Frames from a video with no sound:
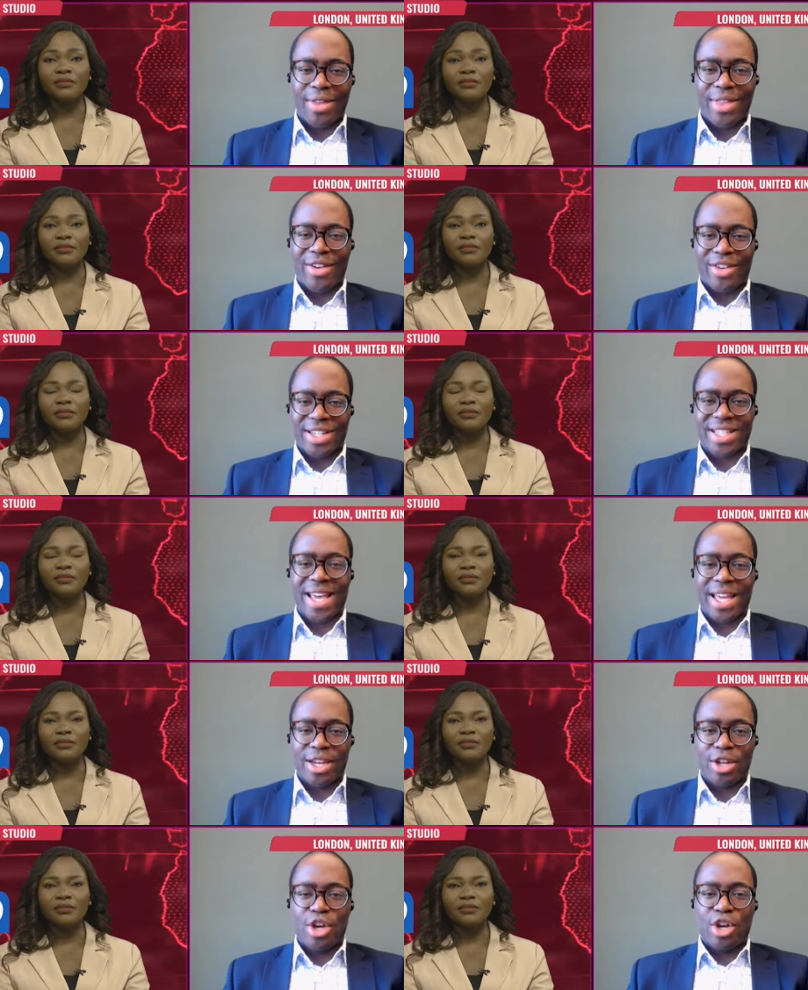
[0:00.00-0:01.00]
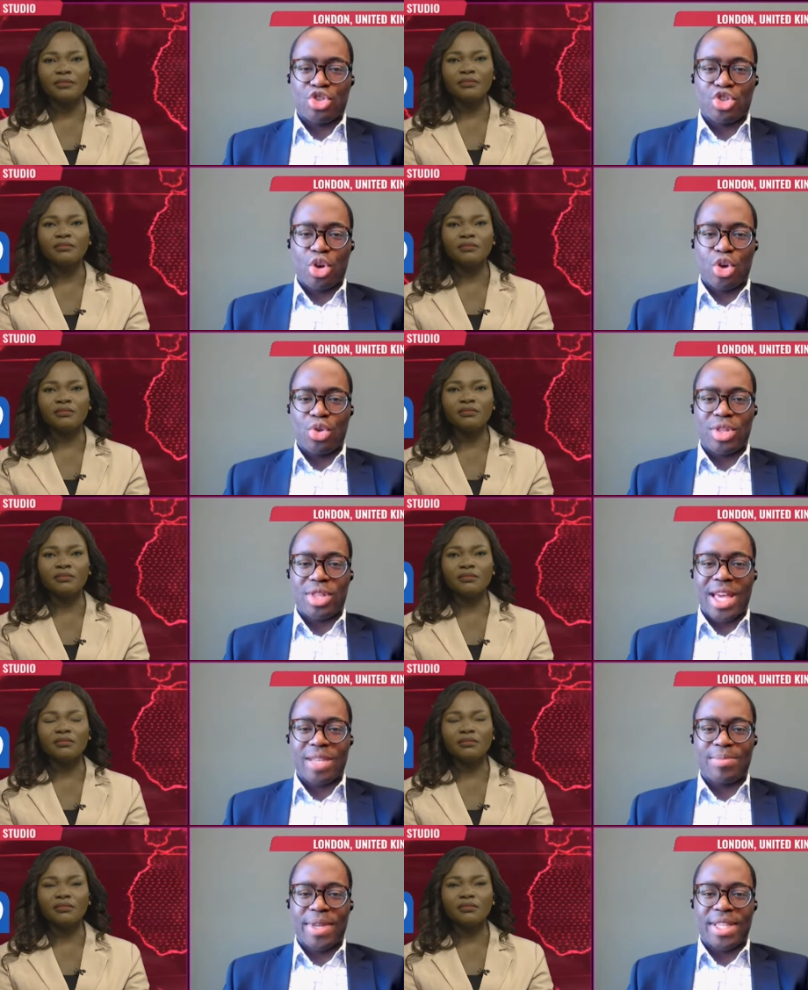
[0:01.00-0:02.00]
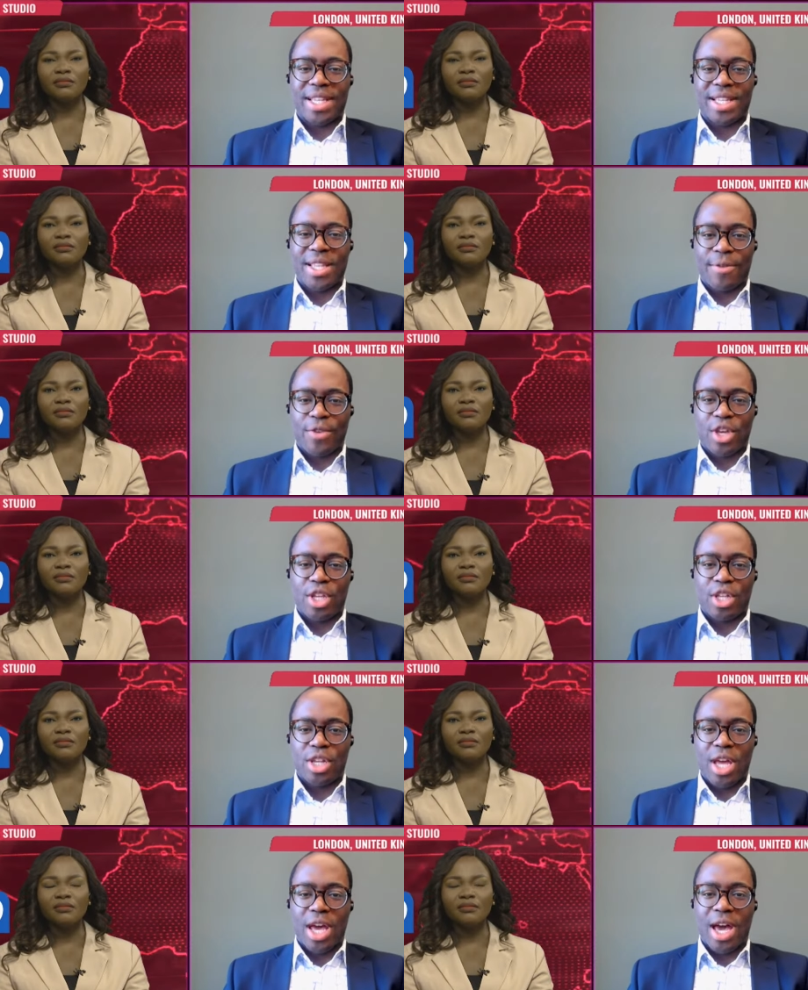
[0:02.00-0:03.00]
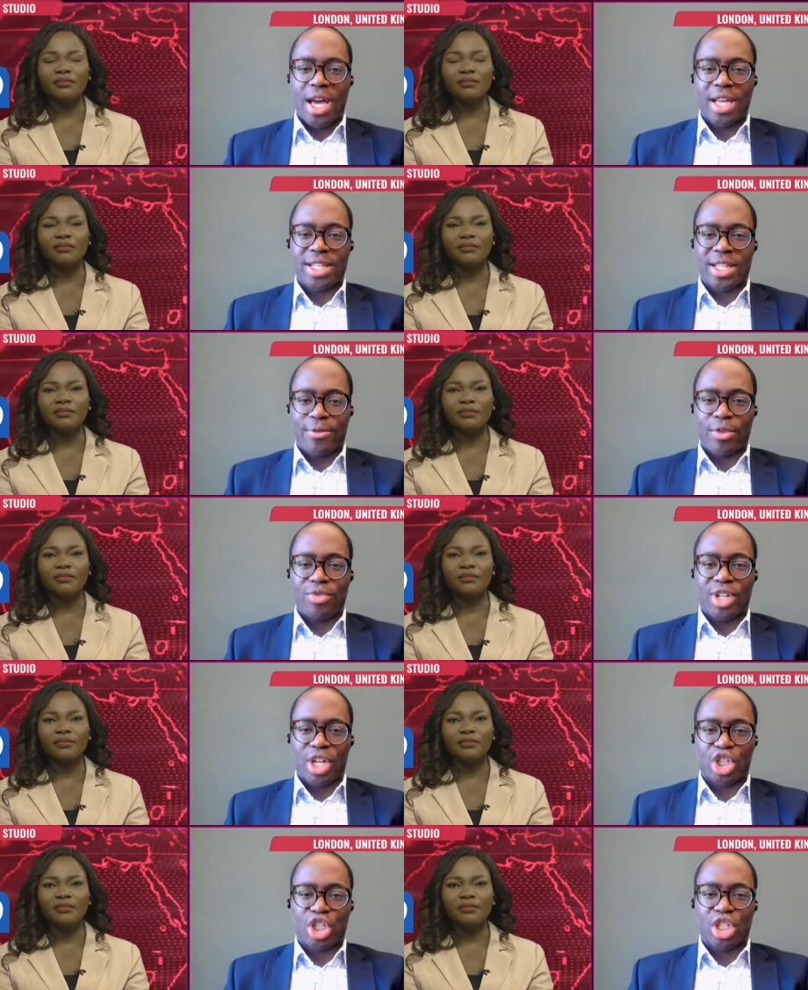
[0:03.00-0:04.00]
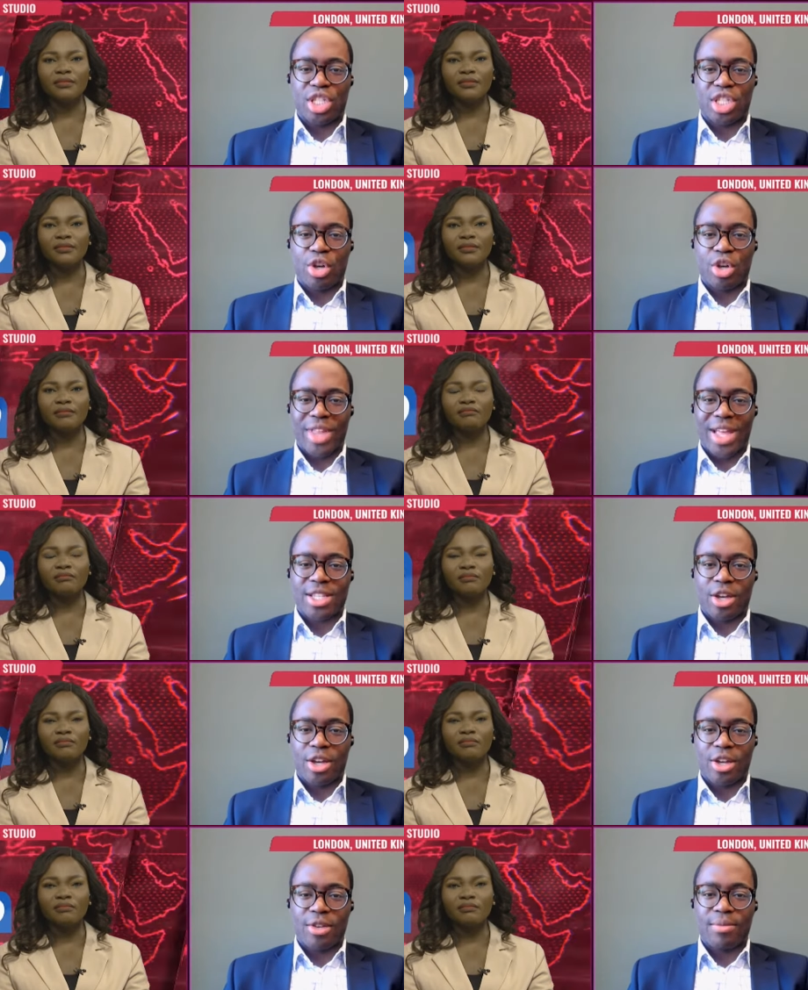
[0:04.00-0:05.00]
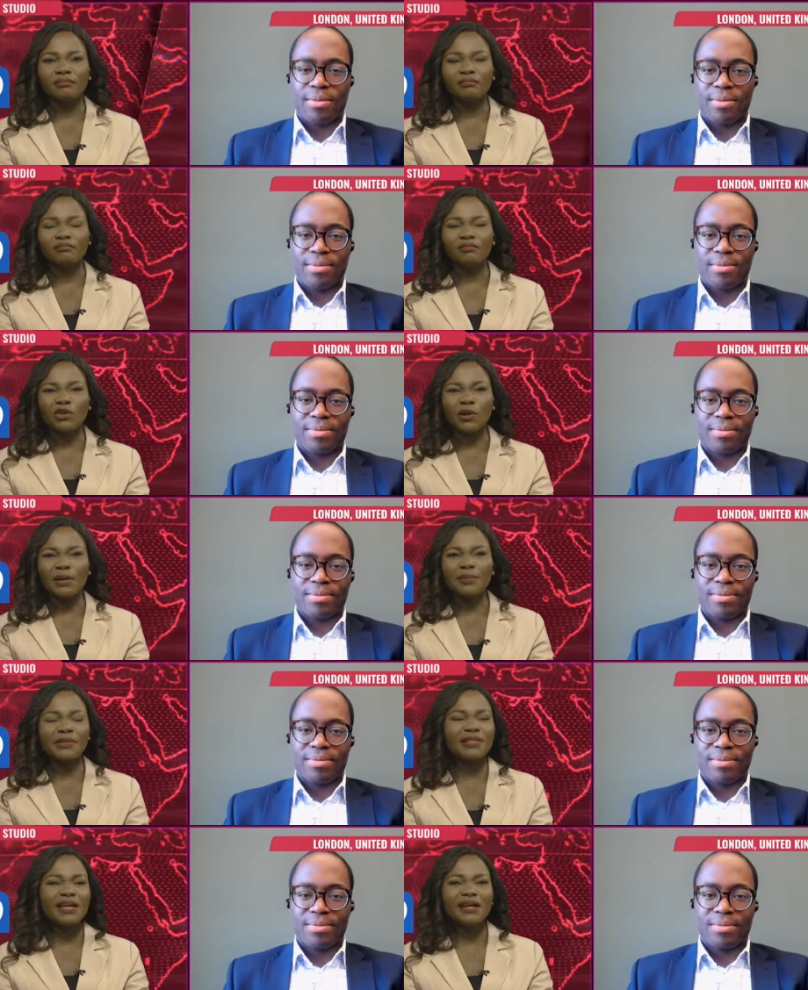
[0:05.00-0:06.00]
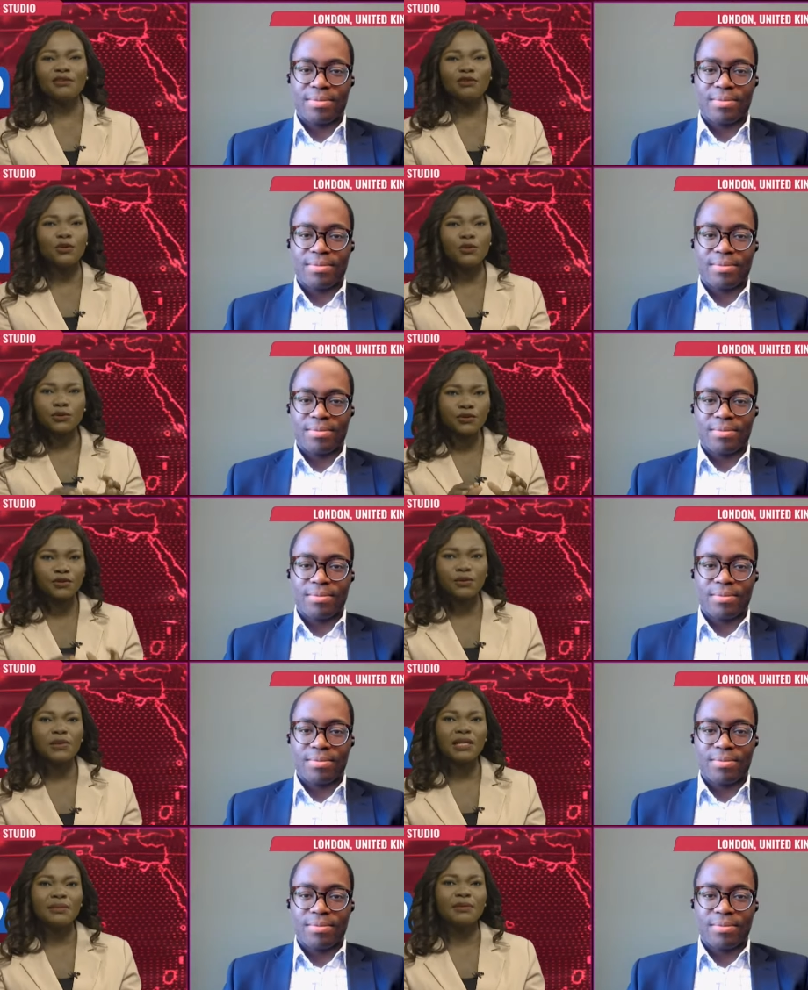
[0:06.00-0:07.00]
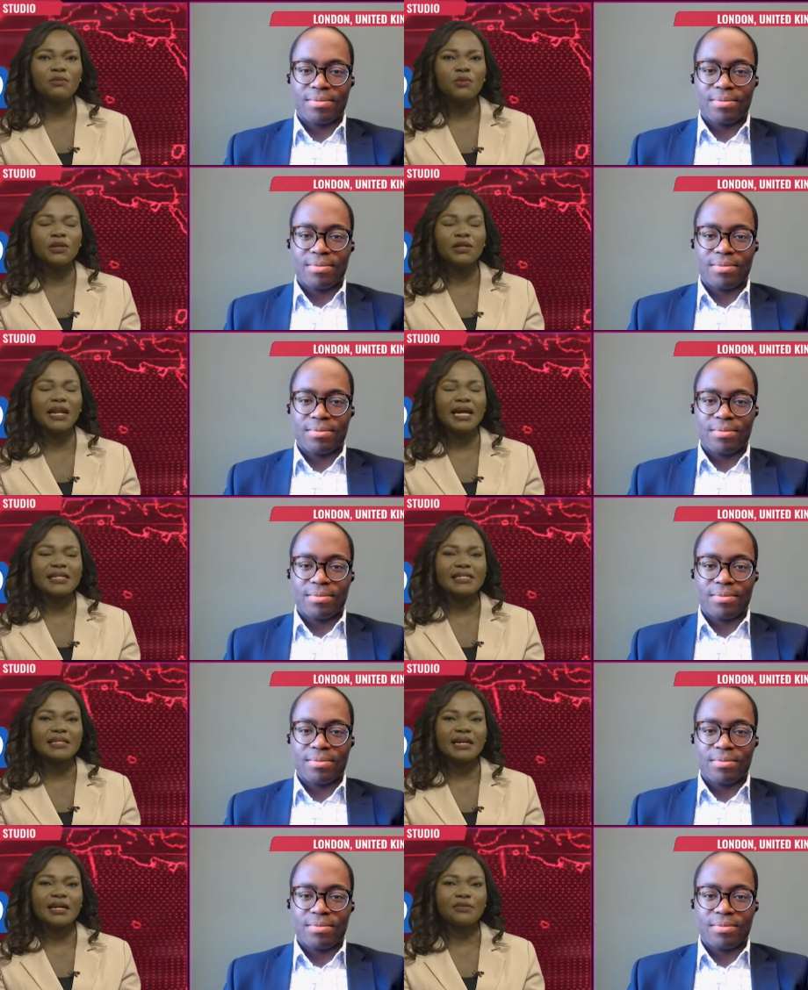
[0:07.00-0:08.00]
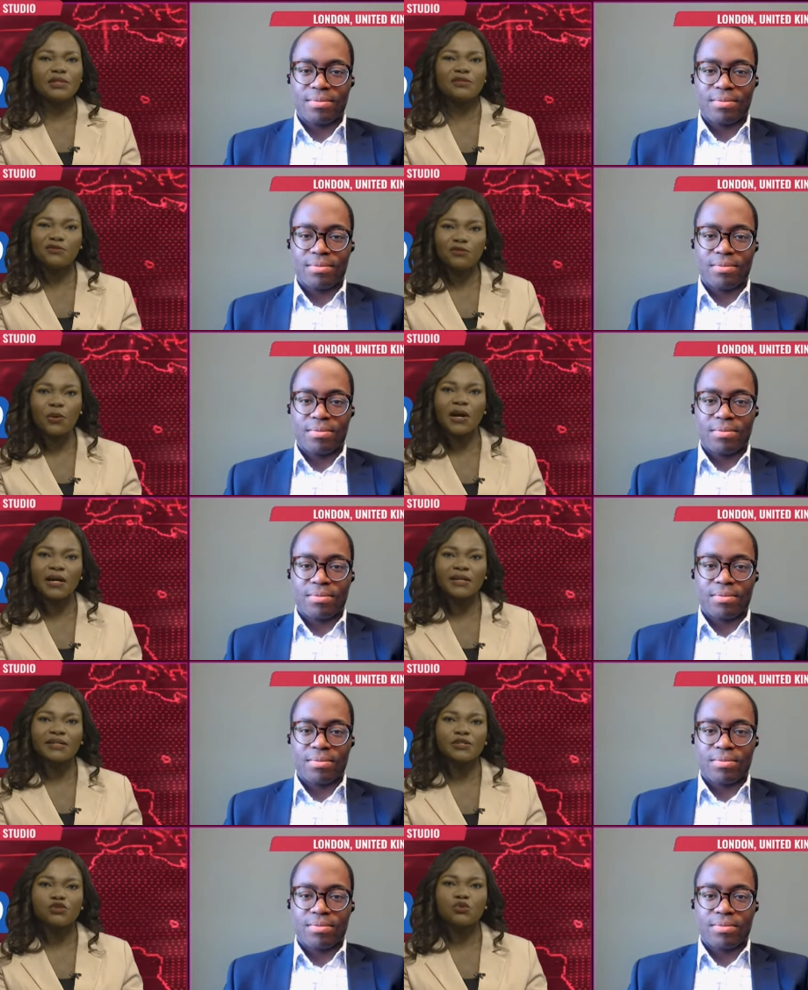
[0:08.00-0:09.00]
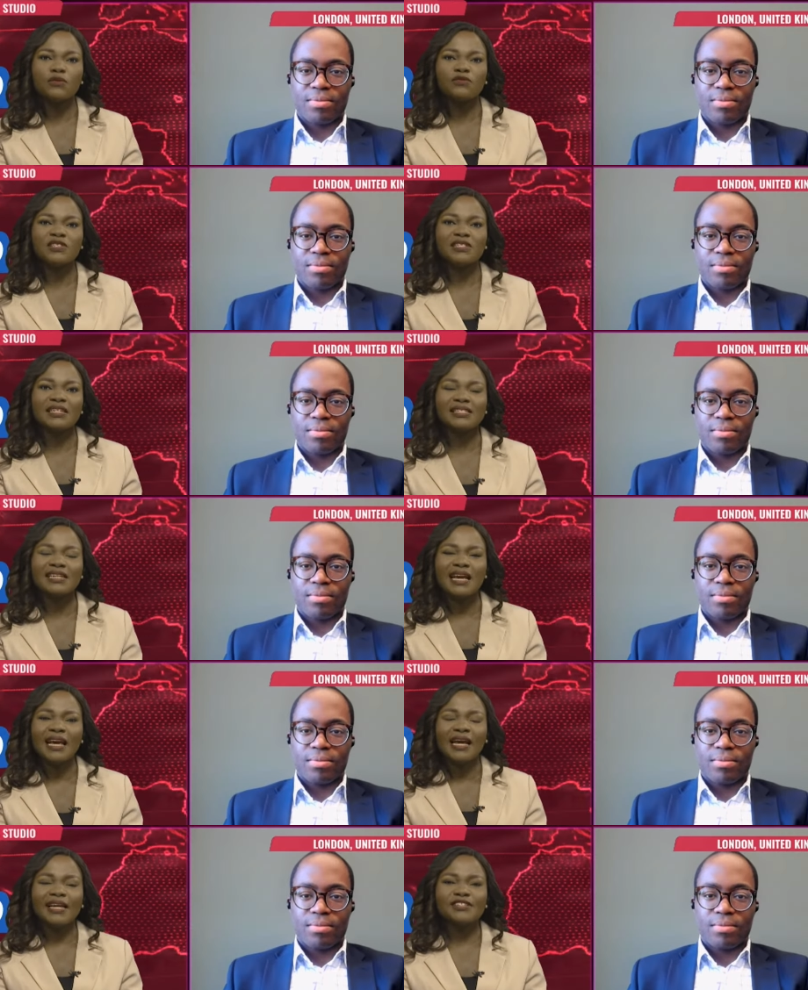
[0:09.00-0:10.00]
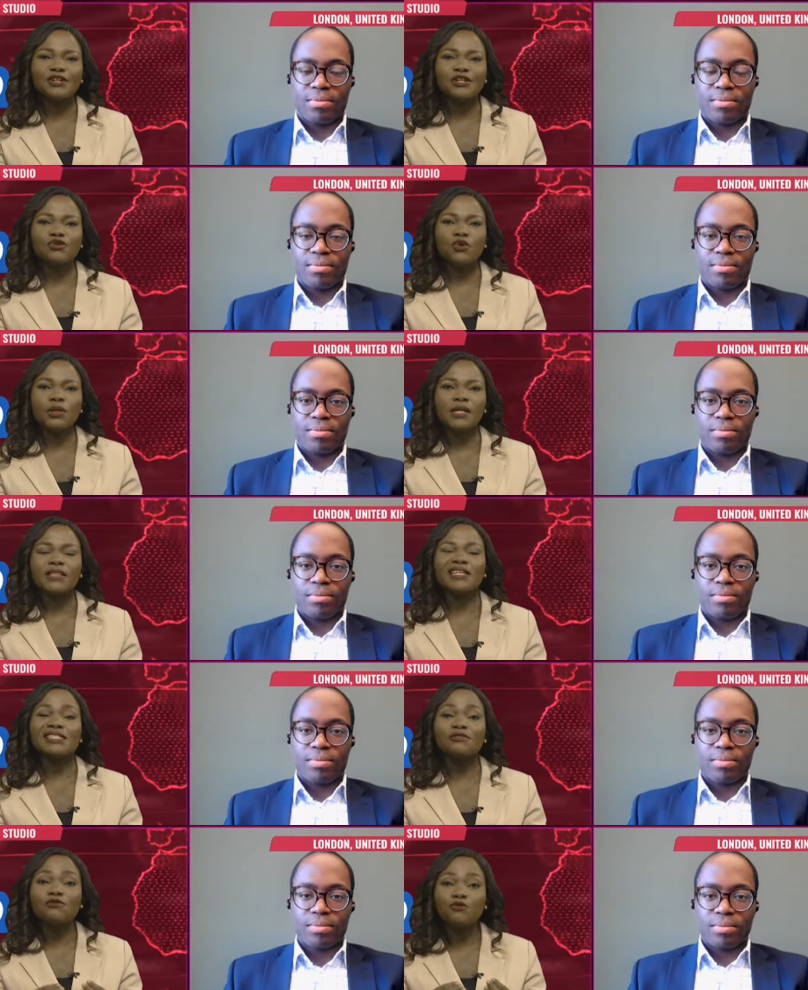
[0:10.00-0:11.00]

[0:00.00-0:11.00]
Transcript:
Speaker 1: then, and now they're under 10. So there's been significant, uh, significant reductions on that side.
Speaker 2: All right, but then although Labour won a landslide with 412 seats, it got only